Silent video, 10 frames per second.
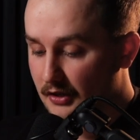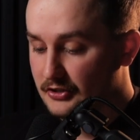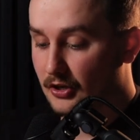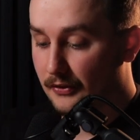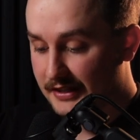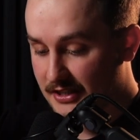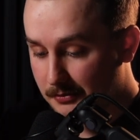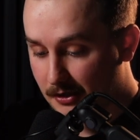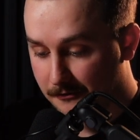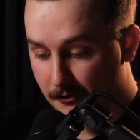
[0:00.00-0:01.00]
So that's going
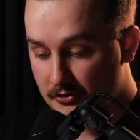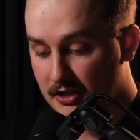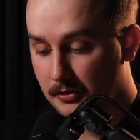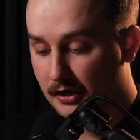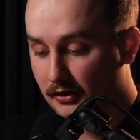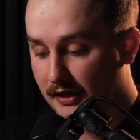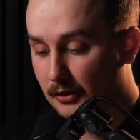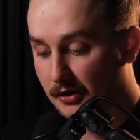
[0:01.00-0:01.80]
to be the first thing we're going to look at.